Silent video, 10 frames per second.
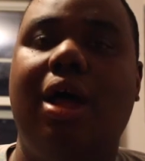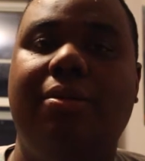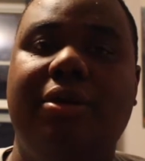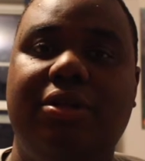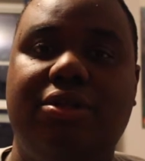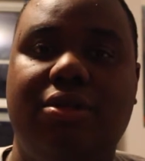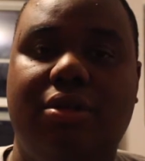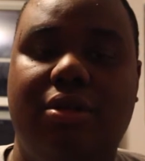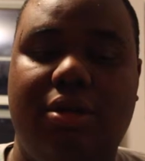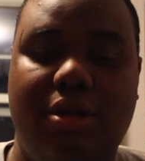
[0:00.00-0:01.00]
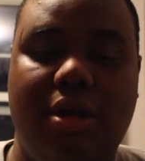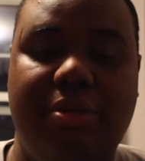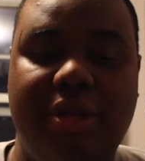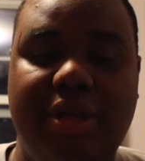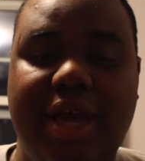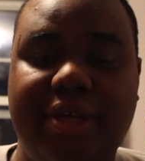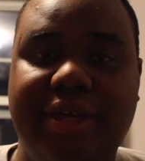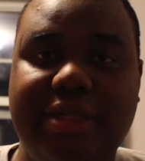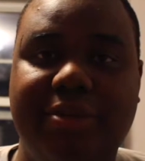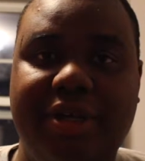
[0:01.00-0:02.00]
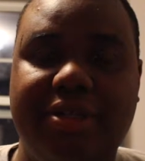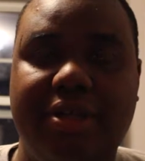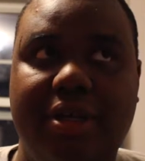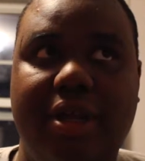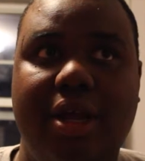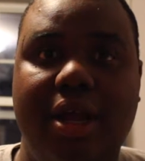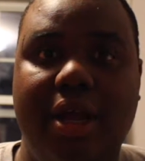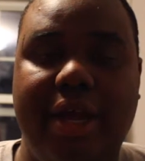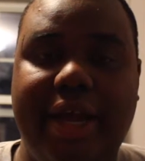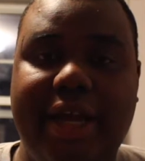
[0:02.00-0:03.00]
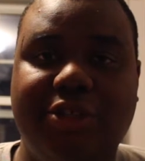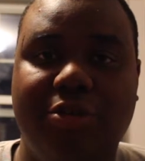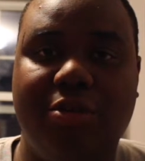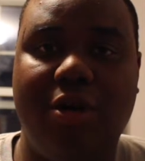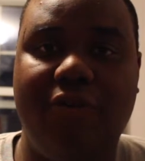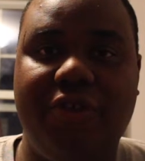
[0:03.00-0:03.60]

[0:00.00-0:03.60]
I mean, yeah, it takes place in Angel Grove.